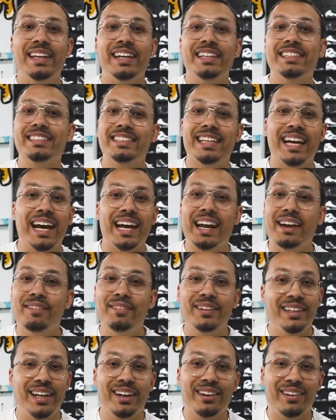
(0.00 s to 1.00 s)
They just got
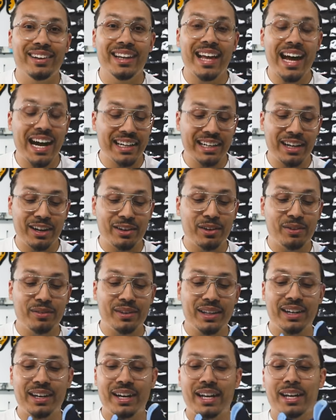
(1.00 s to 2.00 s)
everything on lockdown
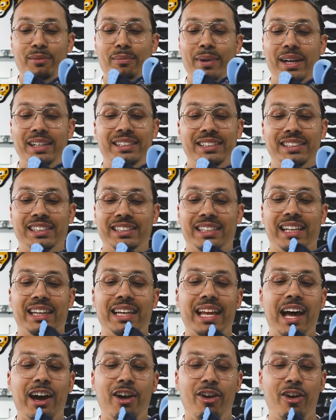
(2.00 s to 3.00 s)
over there, and it makes it just a
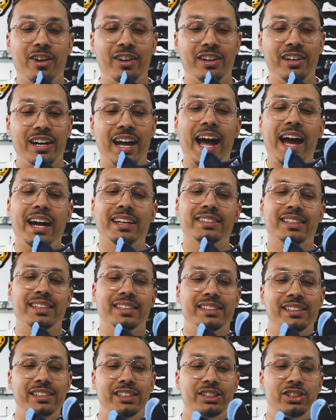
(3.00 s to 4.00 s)
lot harder to
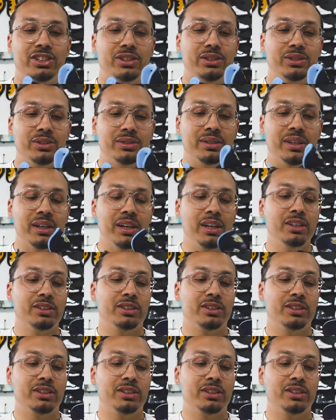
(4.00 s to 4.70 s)
access these shoes.